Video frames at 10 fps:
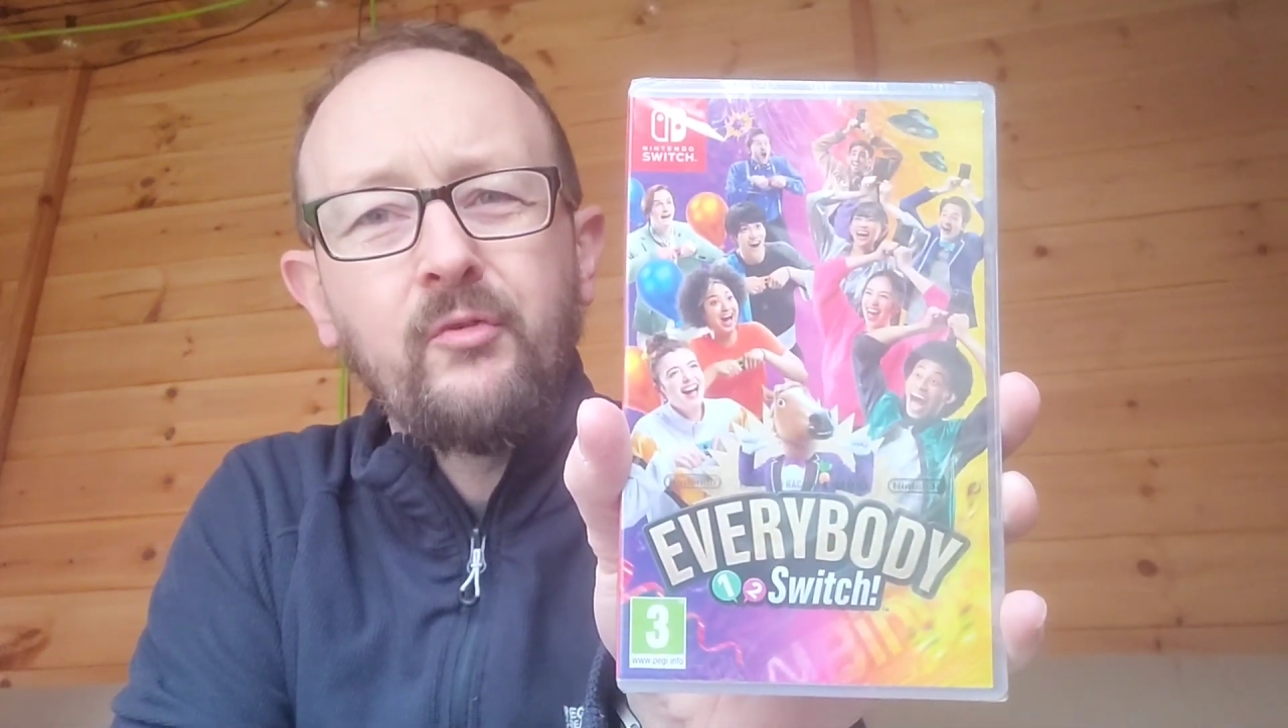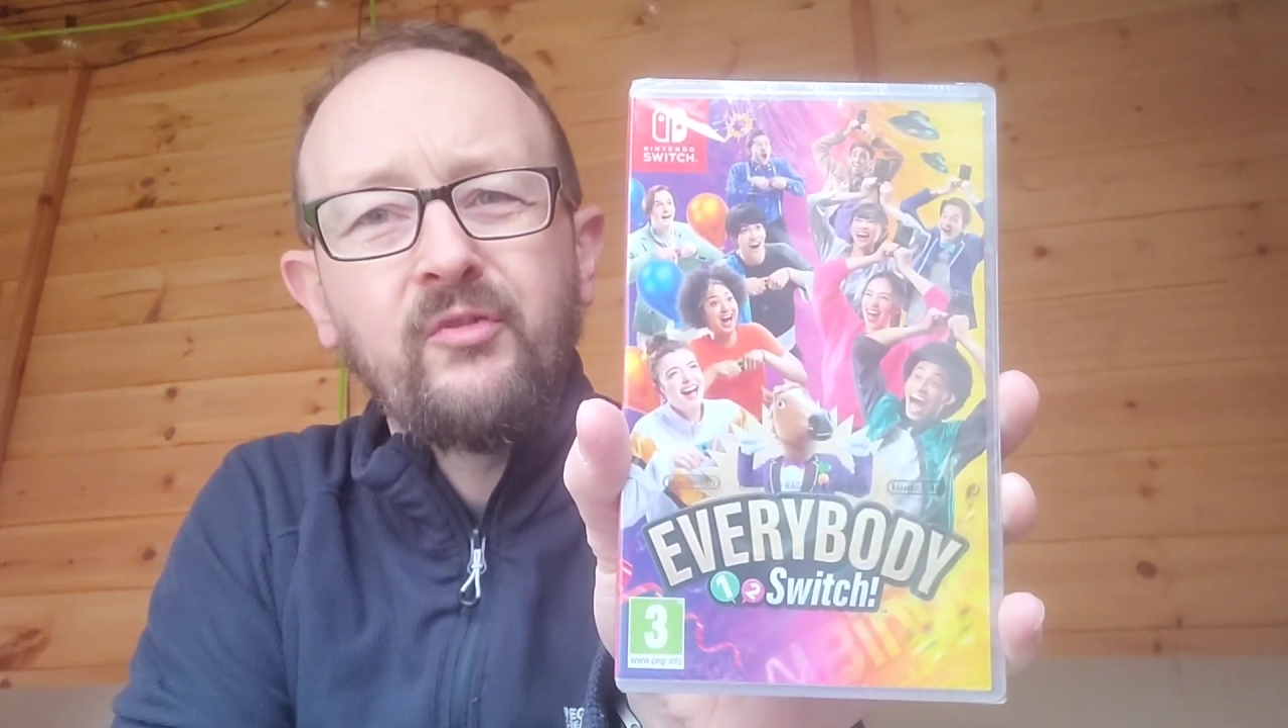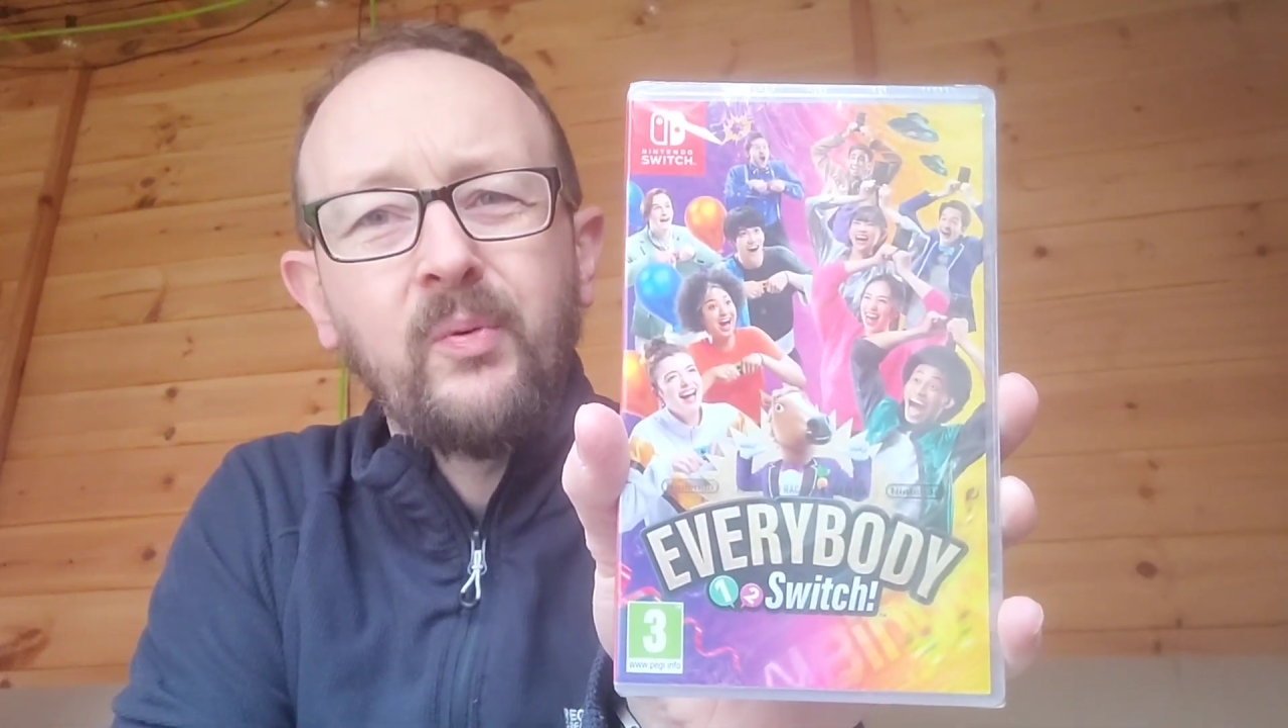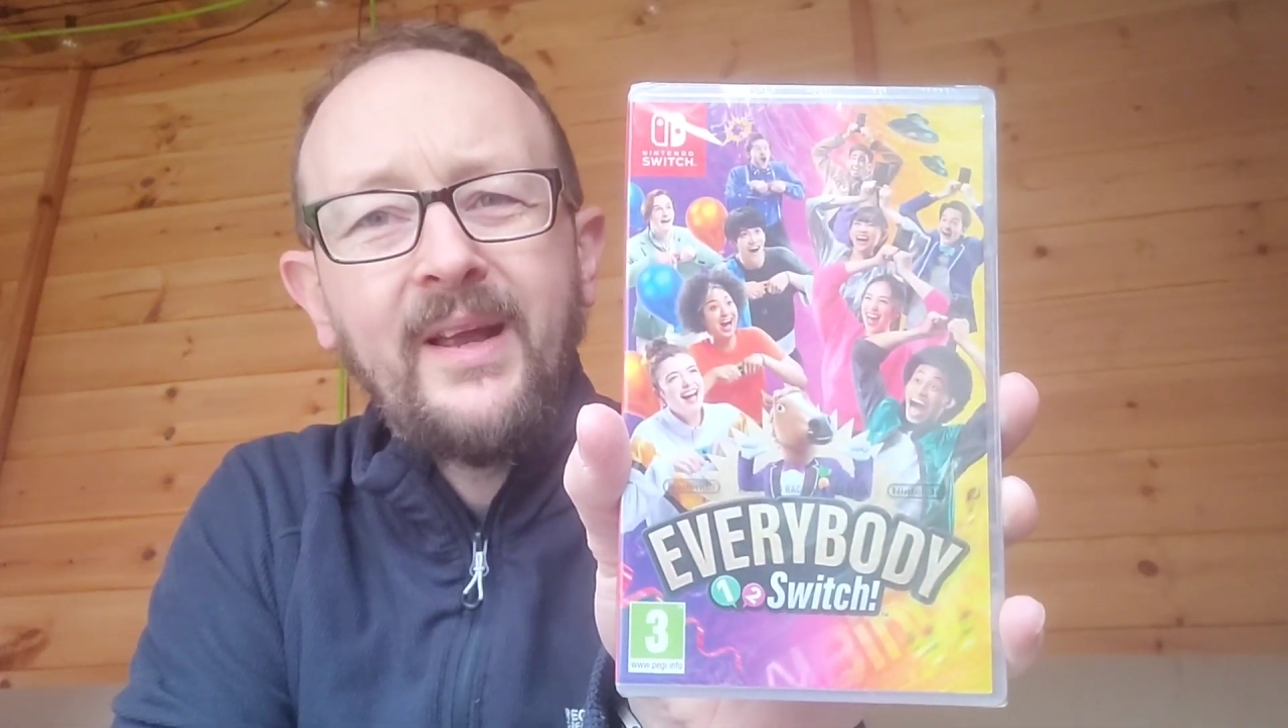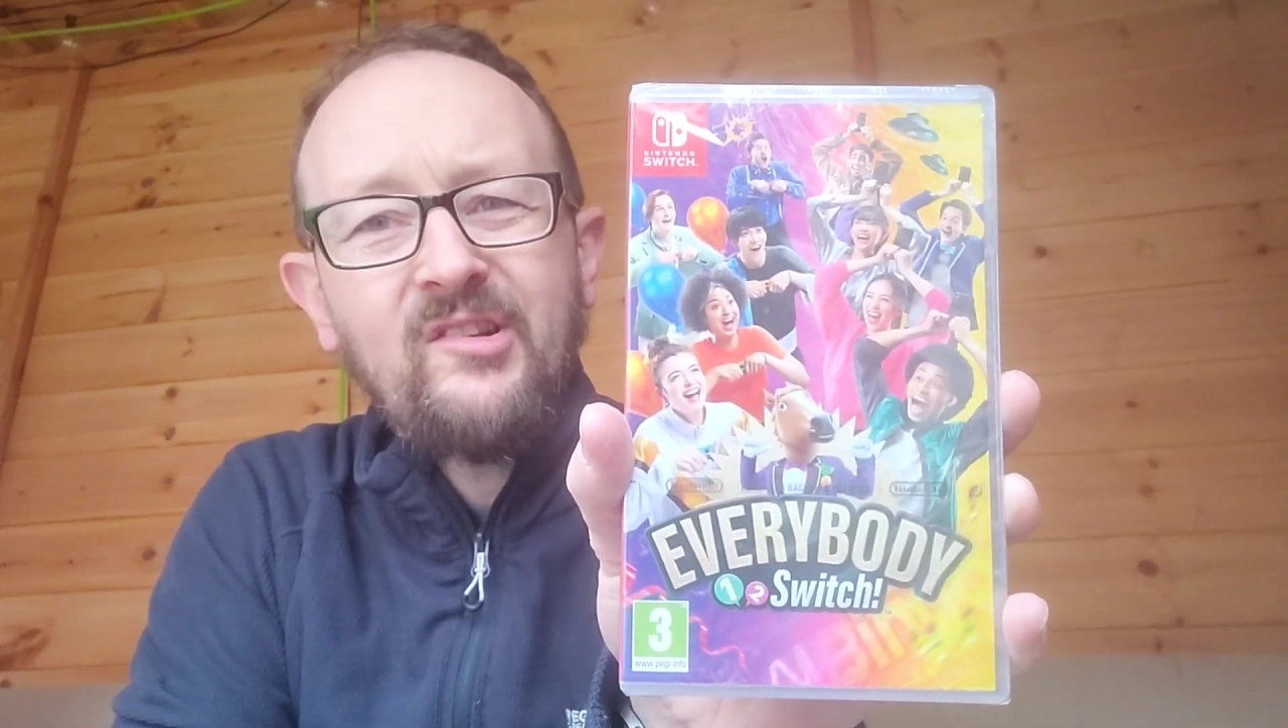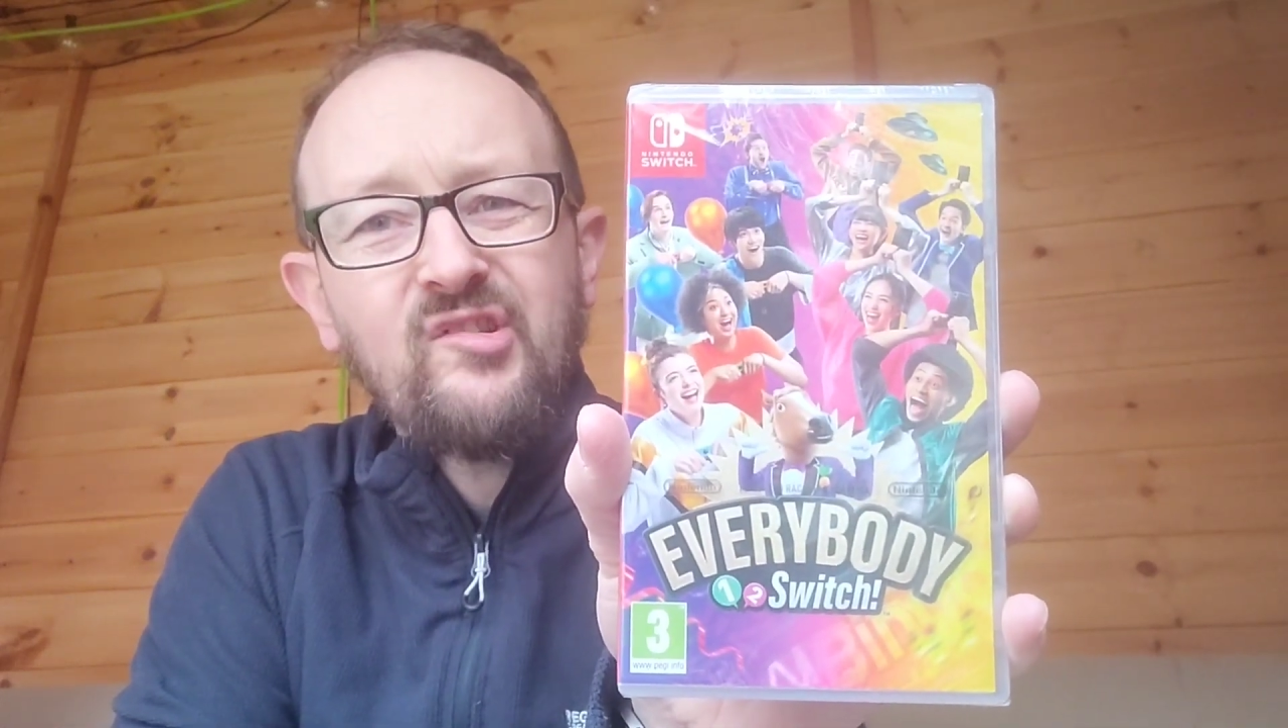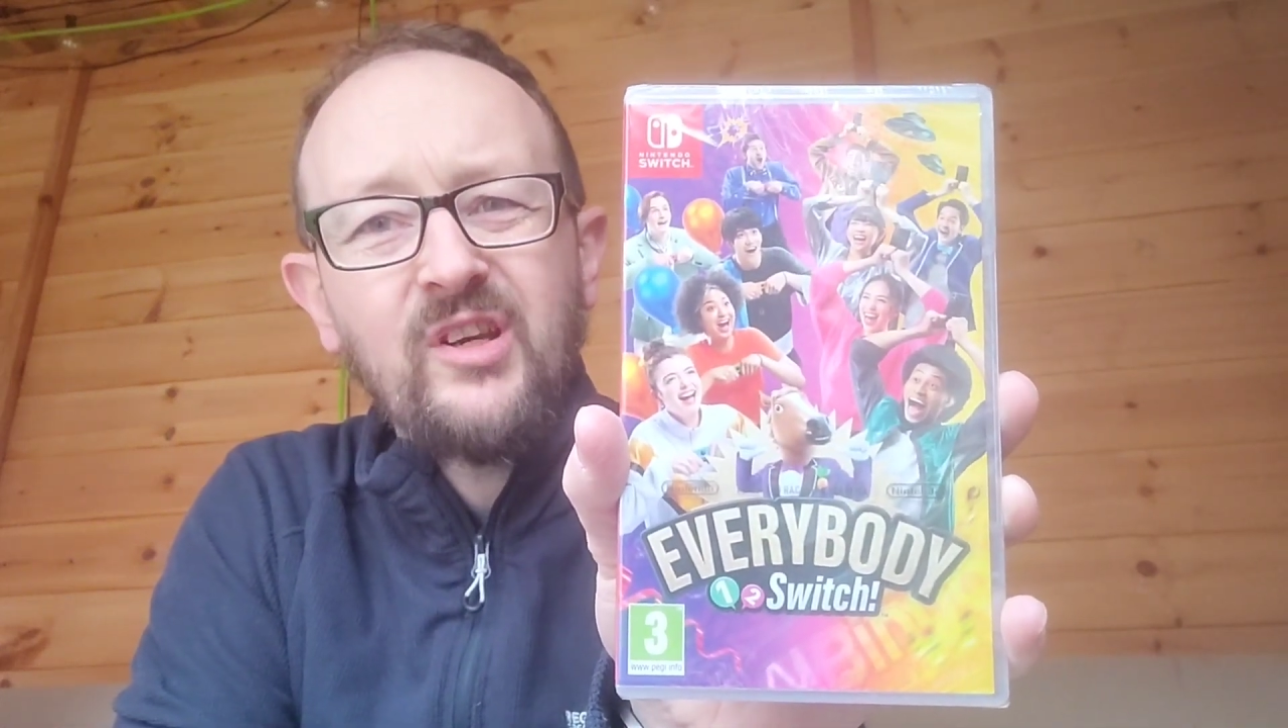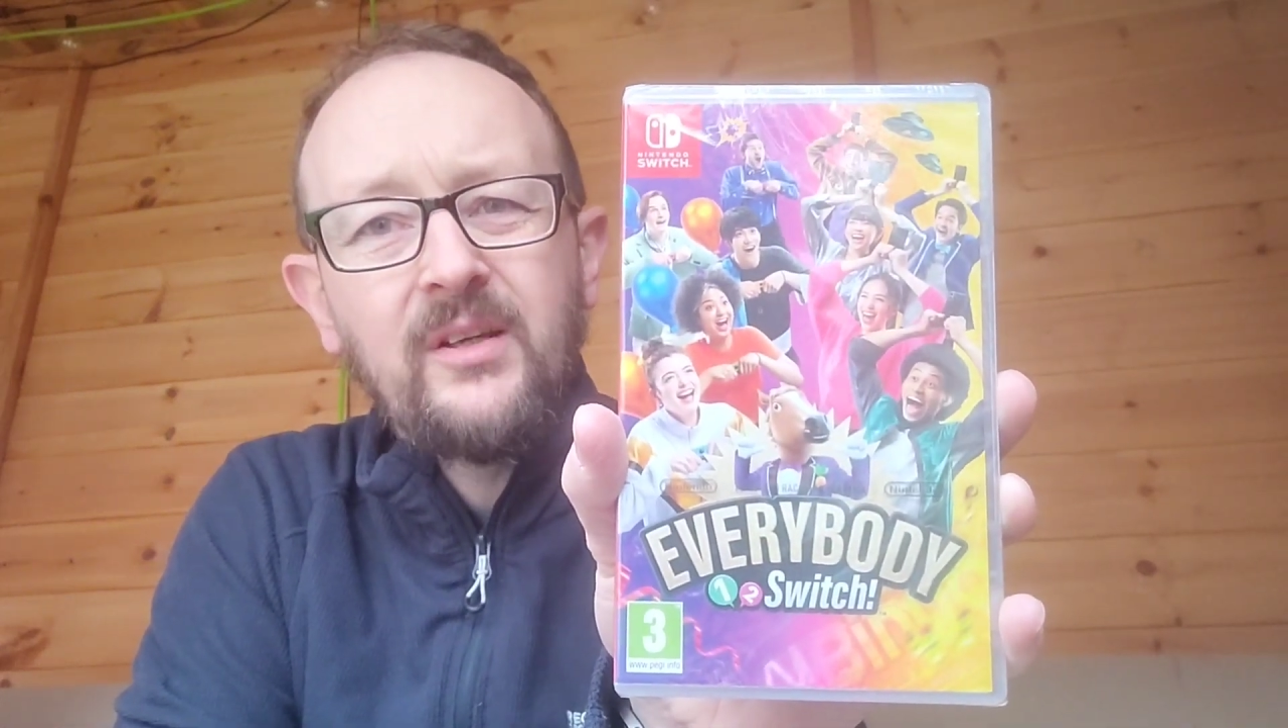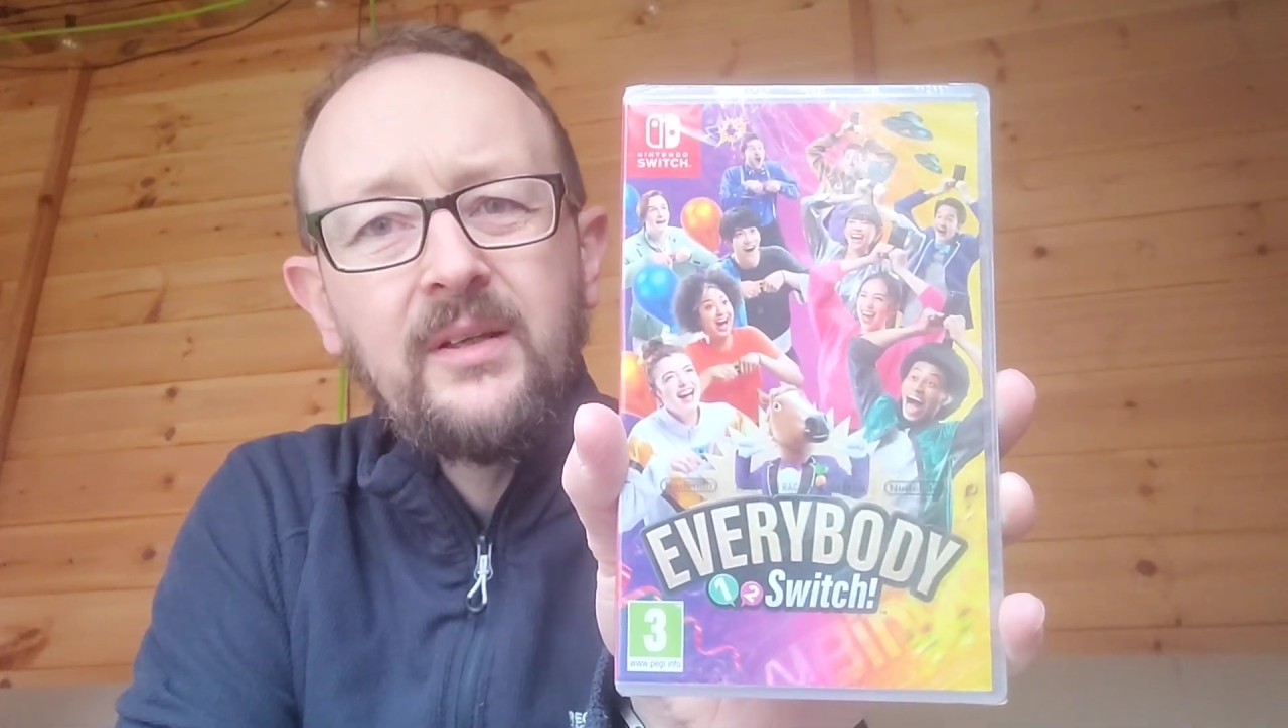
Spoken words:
Switch.